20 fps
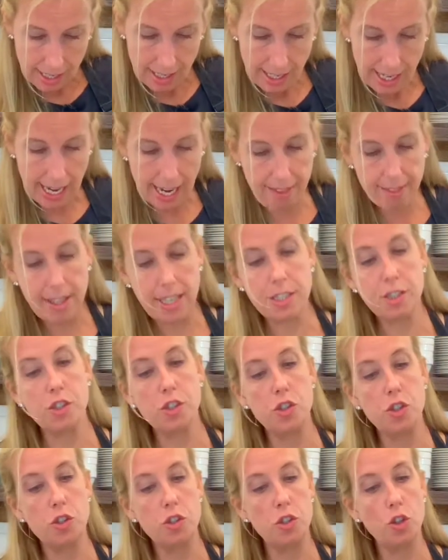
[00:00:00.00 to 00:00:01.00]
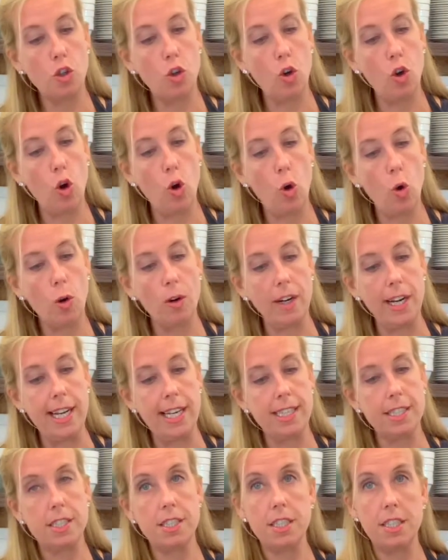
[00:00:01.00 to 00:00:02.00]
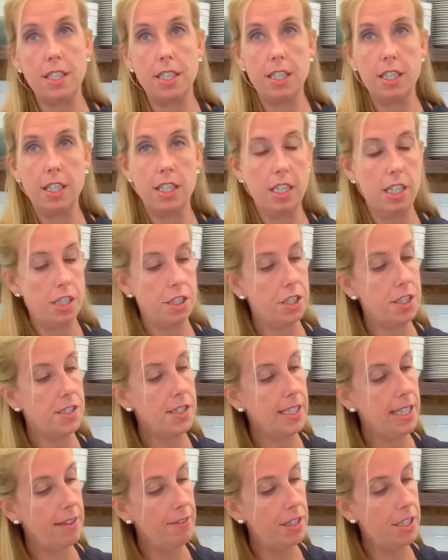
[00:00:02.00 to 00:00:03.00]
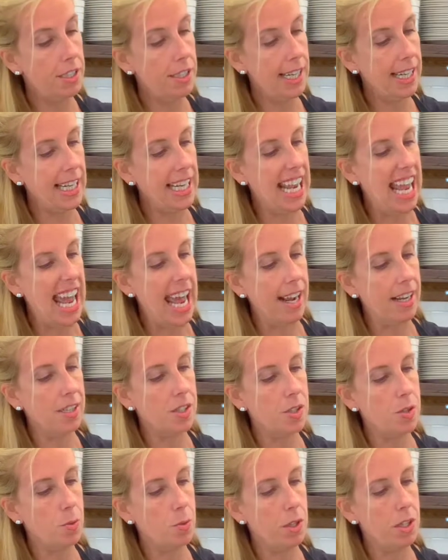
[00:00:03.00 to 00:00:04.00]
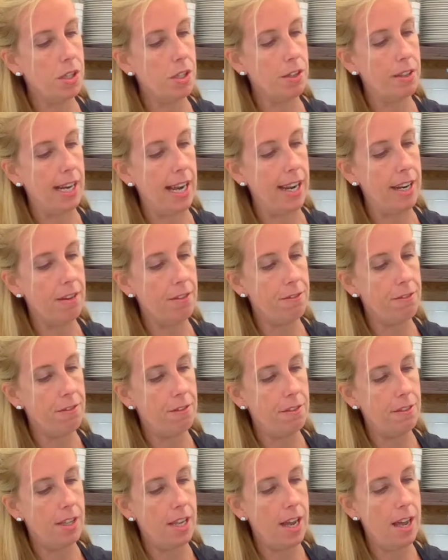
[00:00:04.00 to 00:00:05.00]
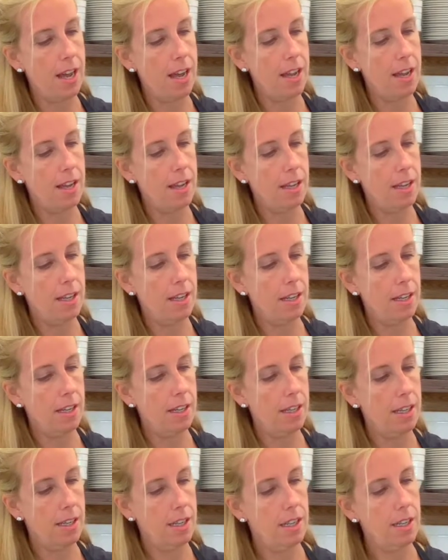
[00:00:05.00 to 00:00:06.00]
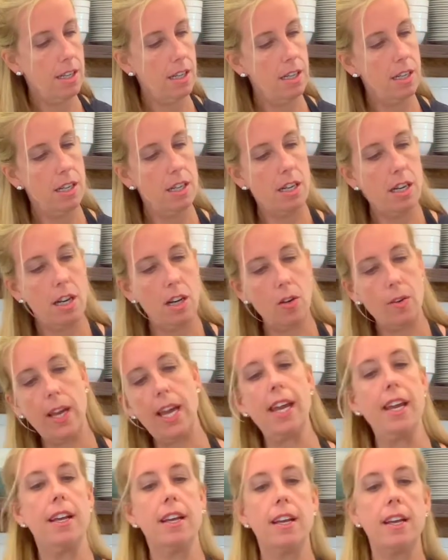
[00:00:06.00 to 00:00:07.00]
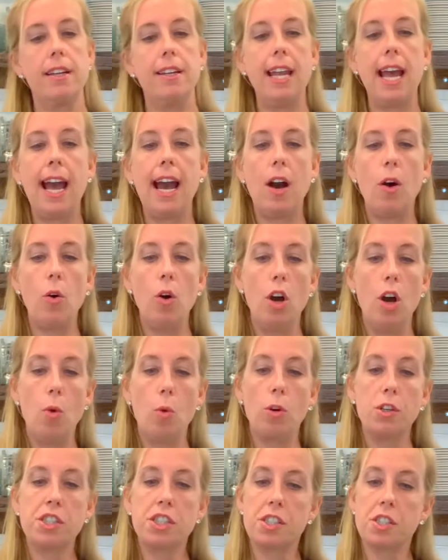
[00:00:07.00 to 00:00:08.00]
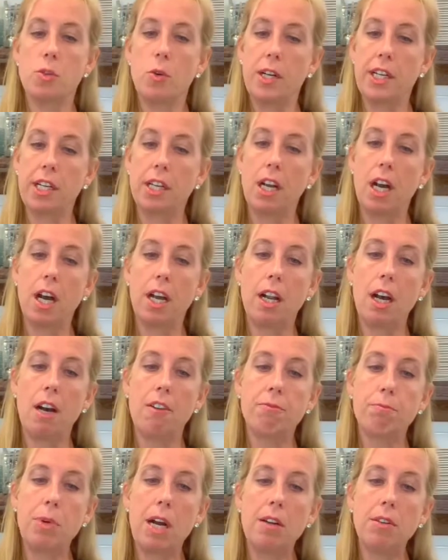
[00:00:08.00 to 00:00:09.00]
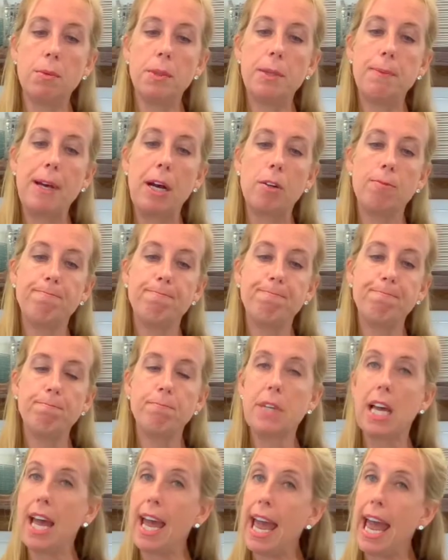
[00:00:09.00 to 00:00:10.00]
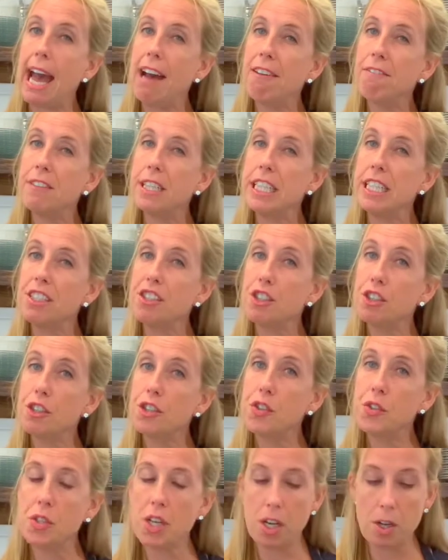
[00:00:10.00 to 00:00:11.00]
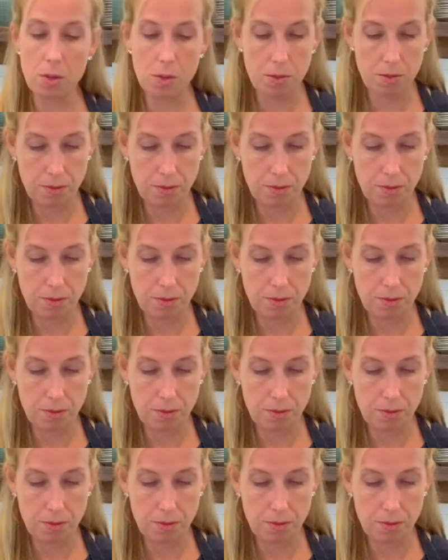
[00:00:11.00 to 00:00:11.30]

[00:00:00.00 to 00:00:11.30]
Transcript: and then score it. Just give it like an X with your knife, yeah? Okay, now we're just going to cut off probably about a ½ inch or so